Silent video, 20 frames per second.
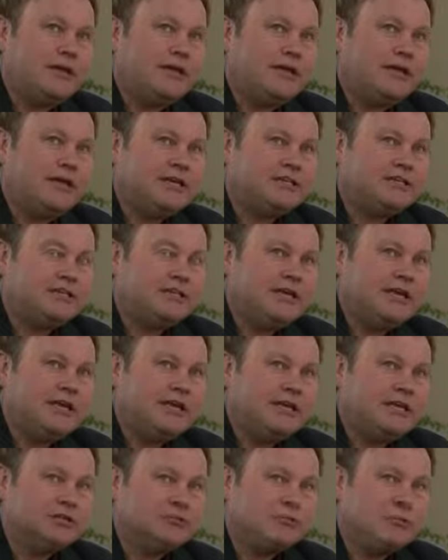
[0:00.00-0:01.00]

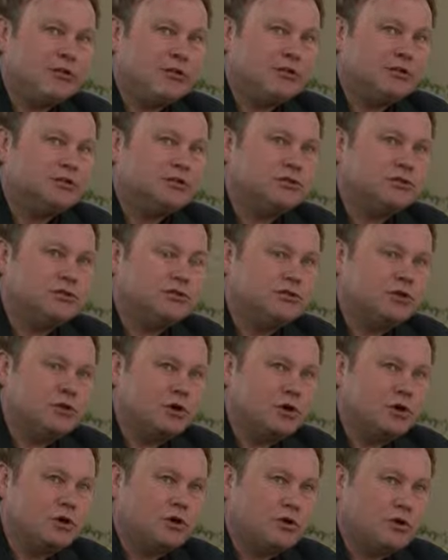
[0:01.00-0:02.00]
his personal
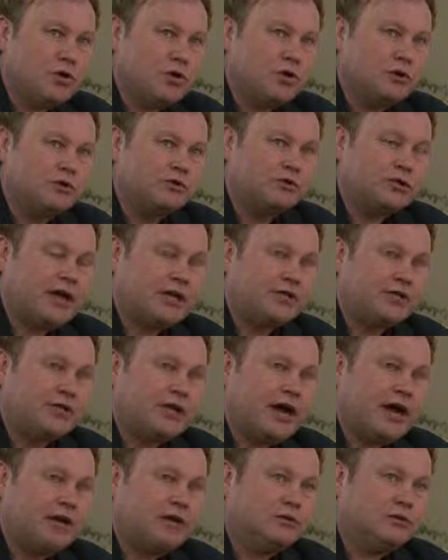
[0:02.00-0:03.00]
goals and
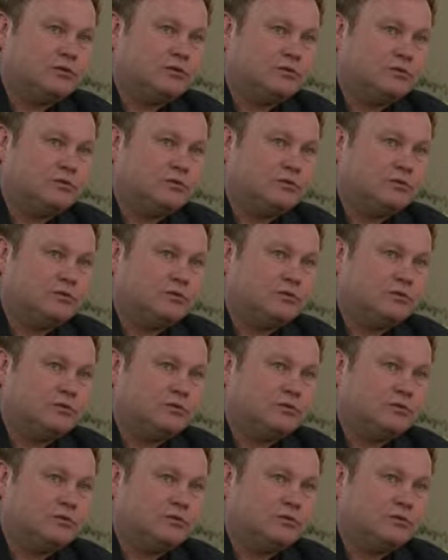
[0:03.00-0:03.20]
that